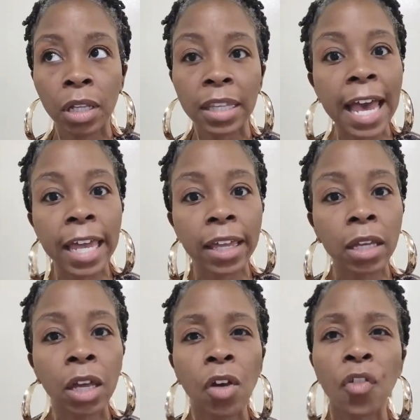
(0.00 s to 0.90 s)

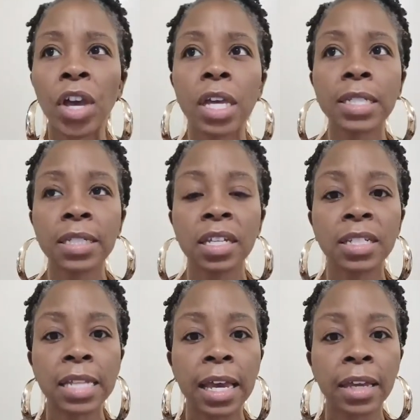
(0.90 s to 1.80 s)
Like, for
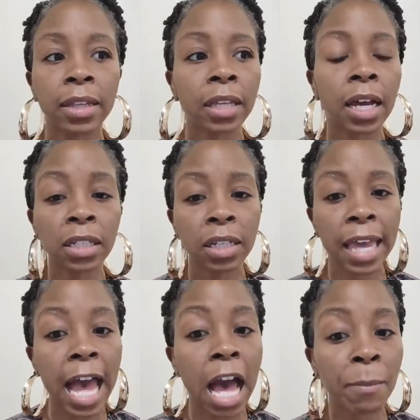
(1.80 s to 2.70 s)
instance, like the other
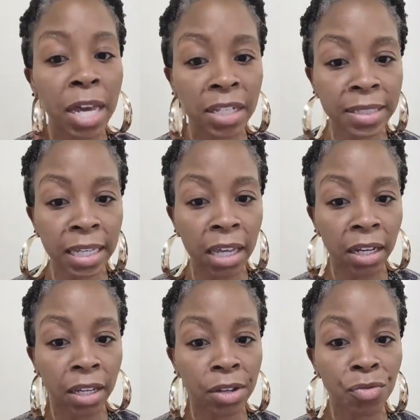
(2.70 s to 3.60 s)
day I
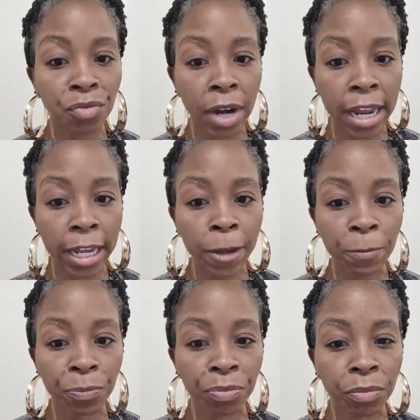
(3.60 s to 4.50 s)
meditated, right?